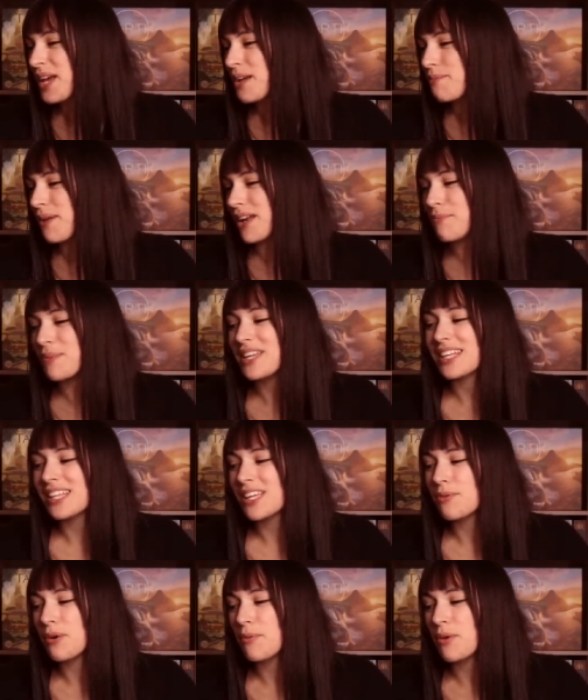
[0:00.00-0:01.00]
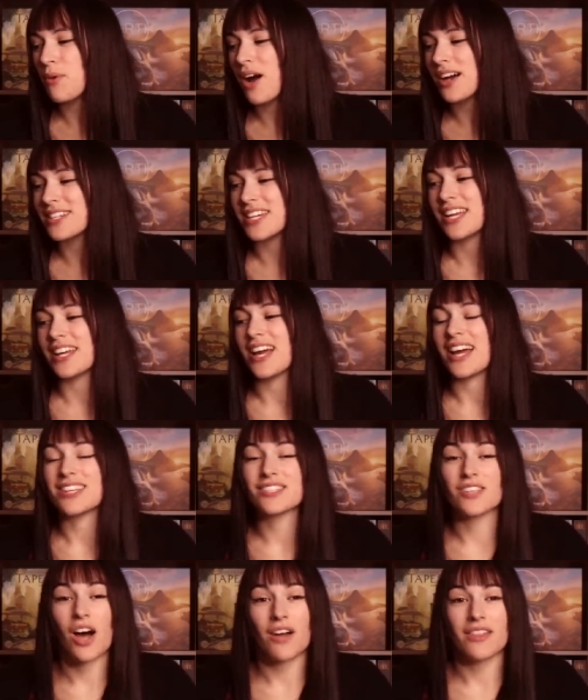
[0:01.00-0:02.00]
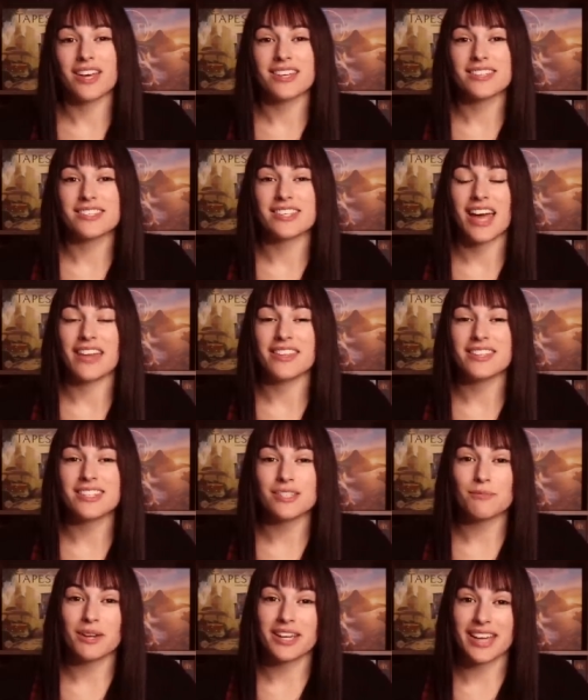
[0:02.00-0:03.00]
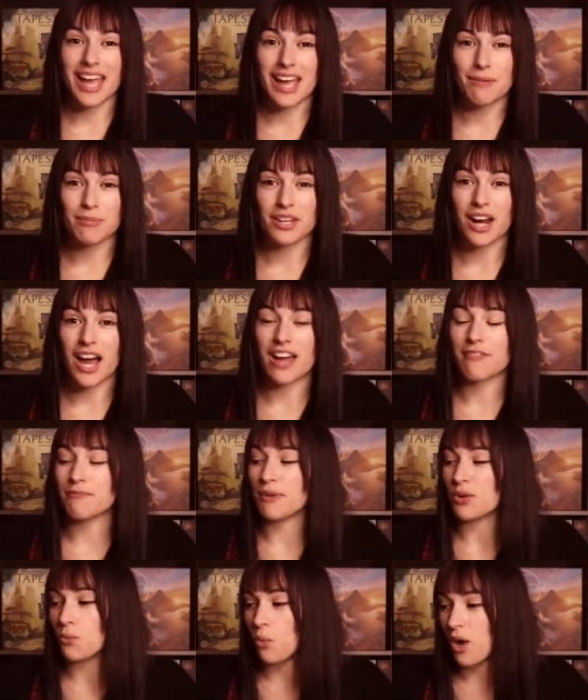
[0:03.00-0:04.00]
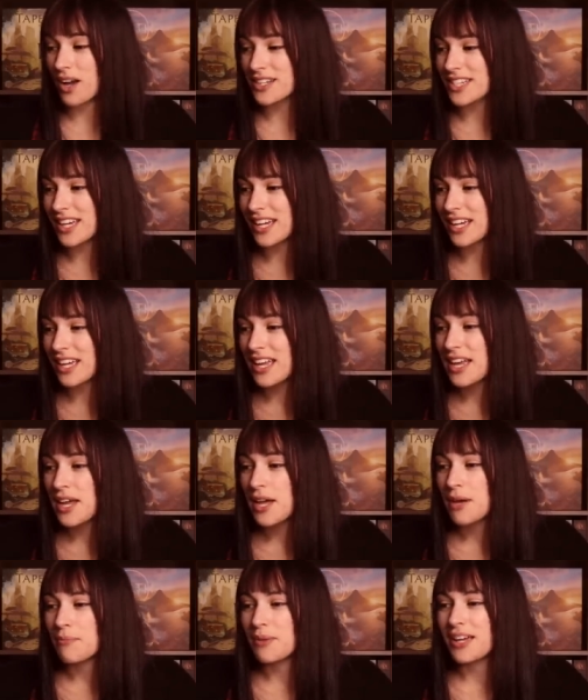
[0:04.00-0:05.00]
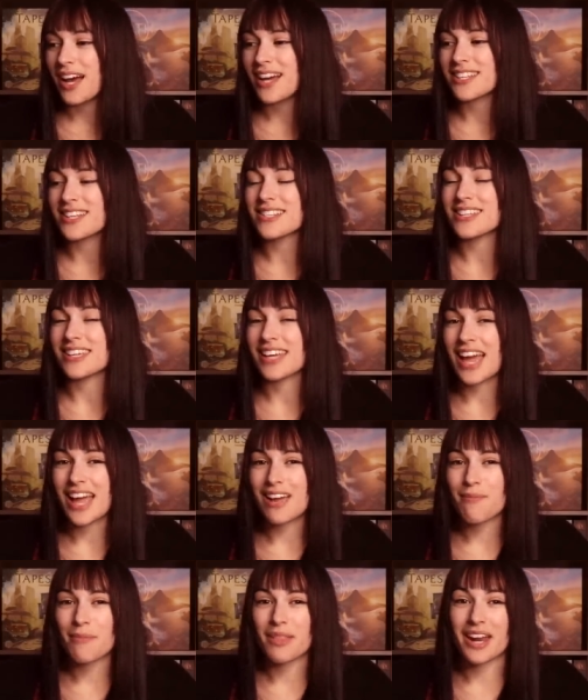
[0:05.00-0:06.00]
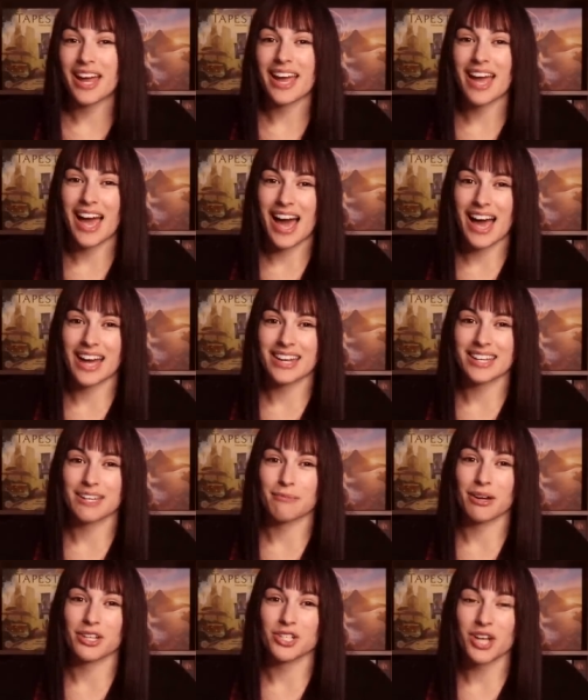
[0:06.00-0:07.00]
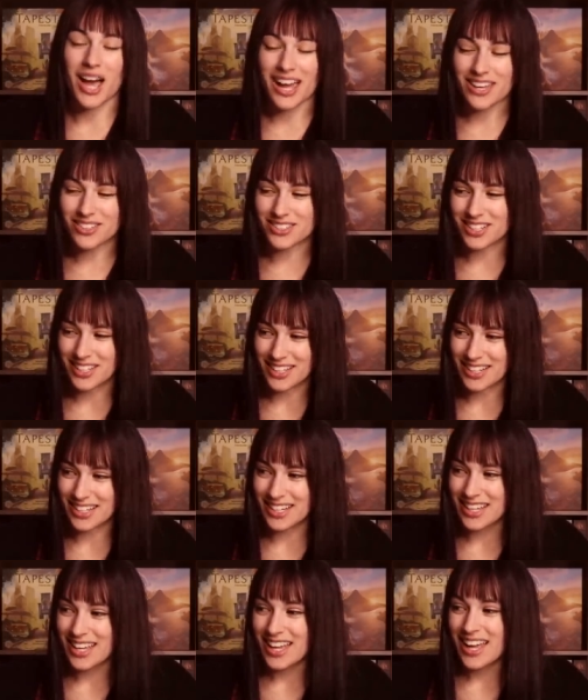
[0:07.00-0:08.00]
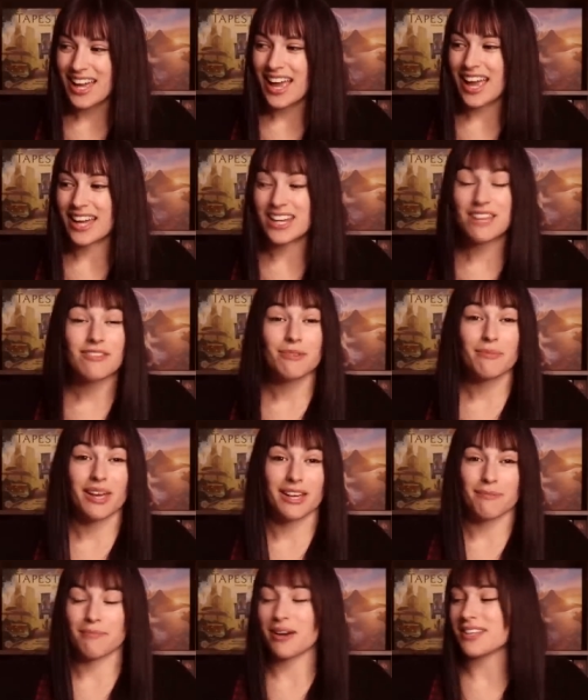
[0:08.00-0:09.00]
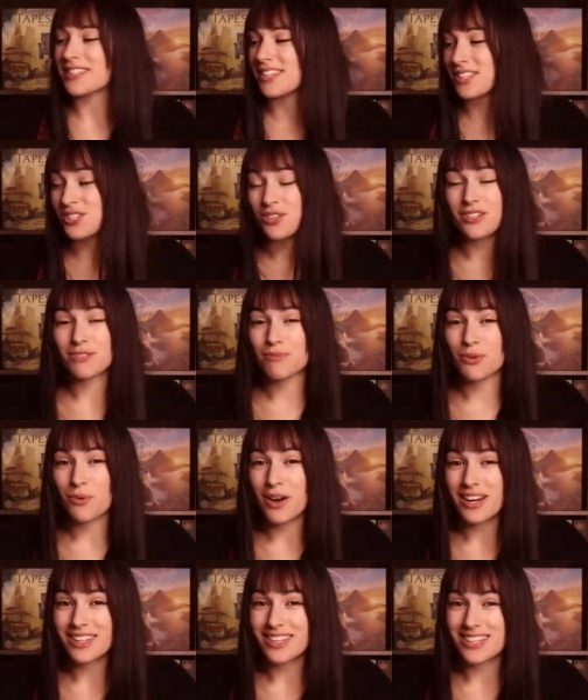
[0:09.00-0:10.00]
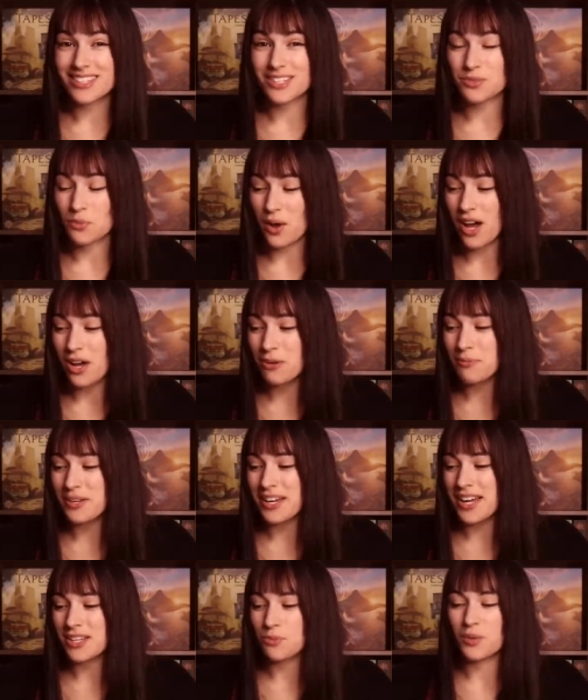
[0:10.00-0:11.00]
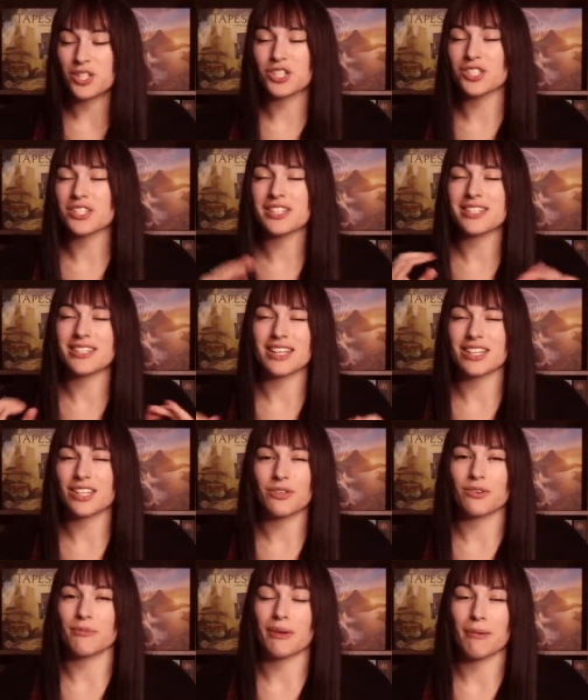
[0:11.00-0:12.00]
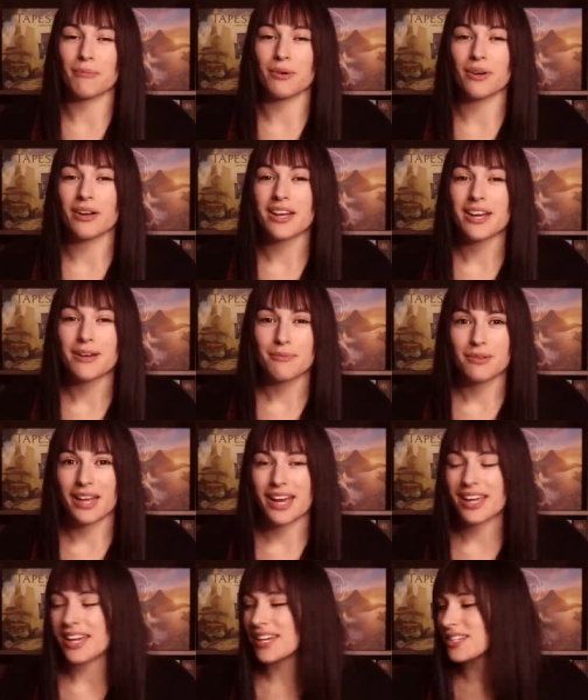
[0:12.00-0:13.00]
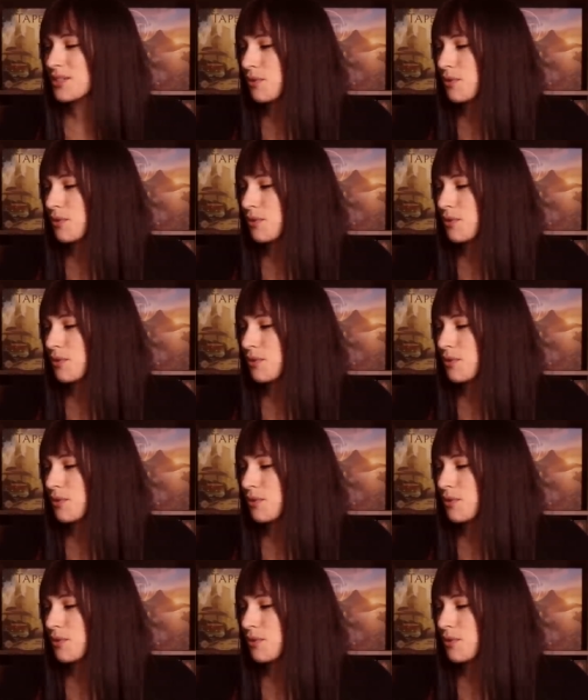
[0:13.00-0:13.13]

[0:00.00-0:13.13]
But immediately when we walked in, I saw this, and this has been a game that I have been wanting because it's a game that I had in my childhood. And even like my sister has been wanting this as well because we just distinctly remember playing it